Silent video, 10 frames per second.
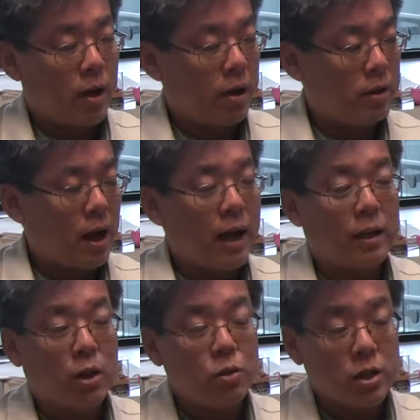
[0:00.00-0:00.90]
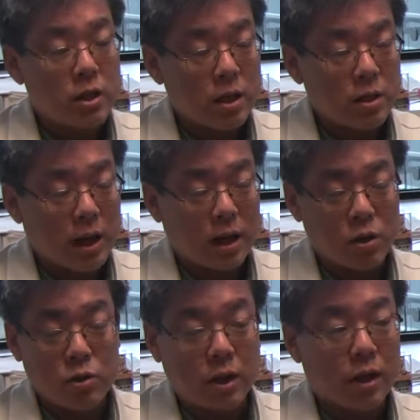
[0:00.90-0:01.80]

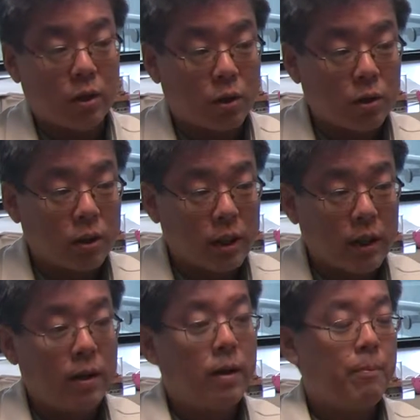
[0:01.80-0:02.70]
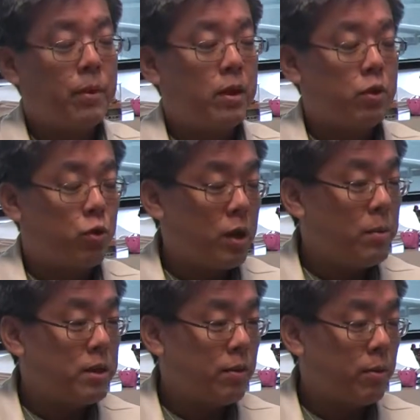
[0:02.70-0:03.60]
diagnosing it early.
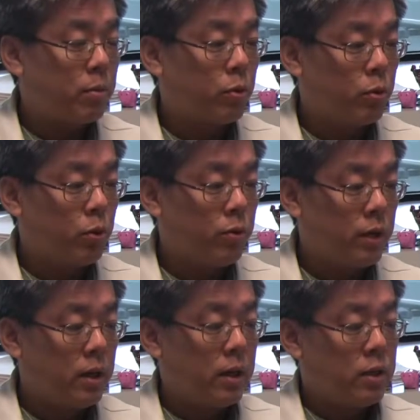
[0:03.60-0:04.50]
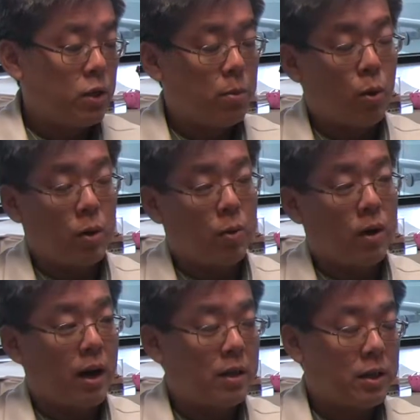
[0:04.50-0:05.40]
Treatments have improved to the point
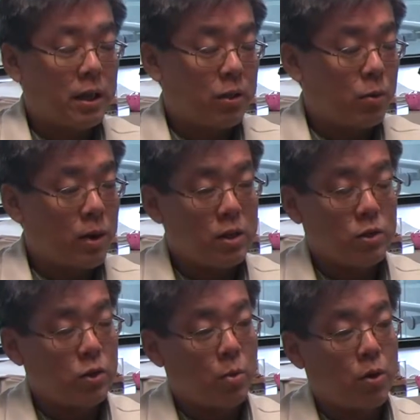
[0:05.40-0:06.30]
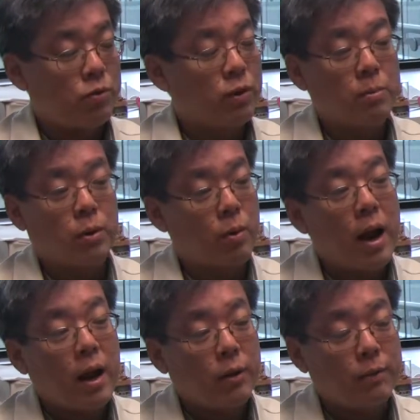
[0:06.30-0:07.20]
where I think the ratio's almost flipped
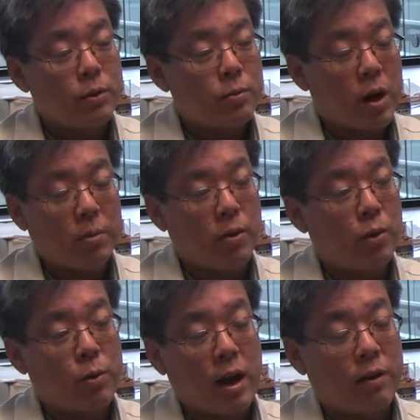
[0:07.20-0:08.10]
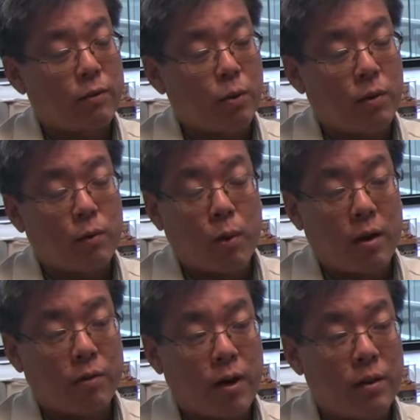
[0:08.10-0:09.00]
around. Probably 3 out of 4, 4 out
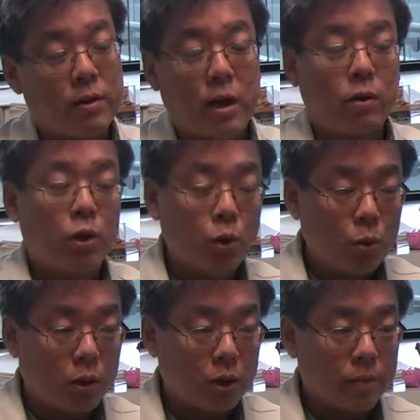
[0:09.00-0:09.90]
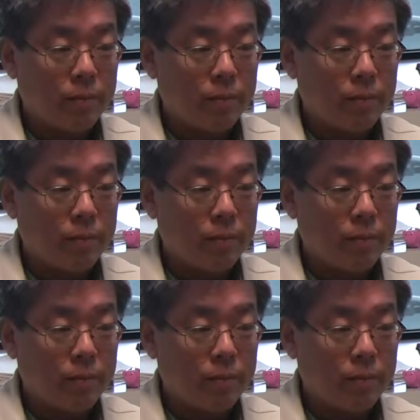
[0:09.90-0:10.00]
of 5 are now cured